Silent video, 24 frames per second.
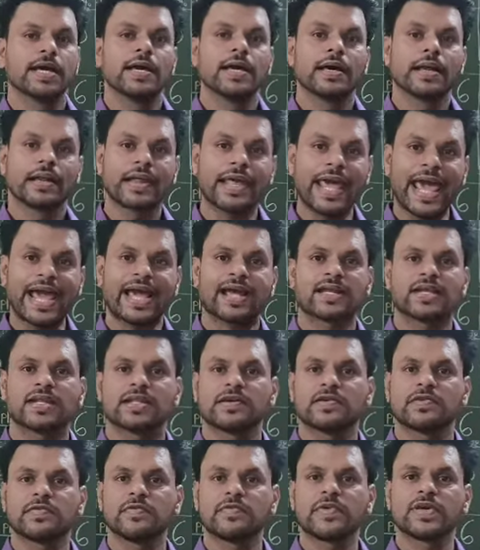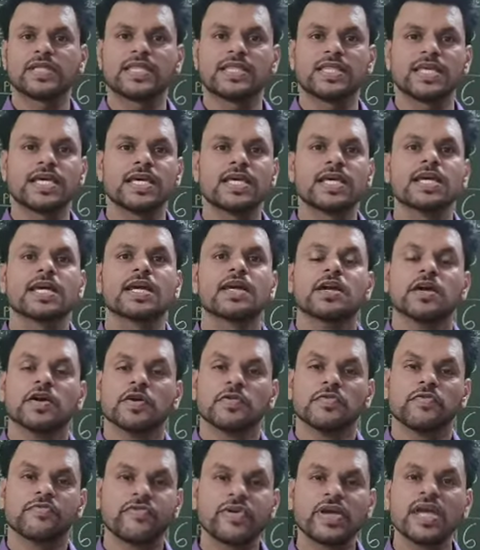react with the
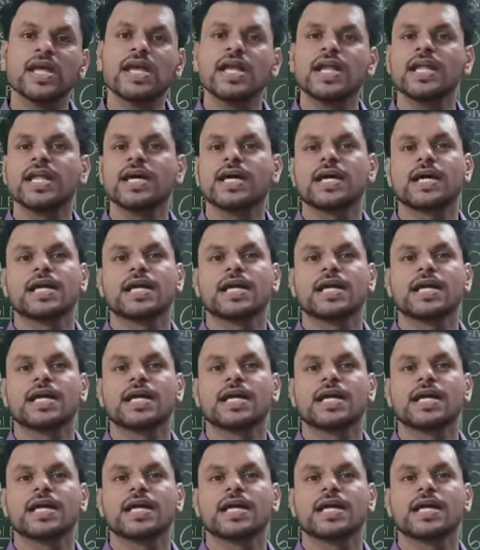field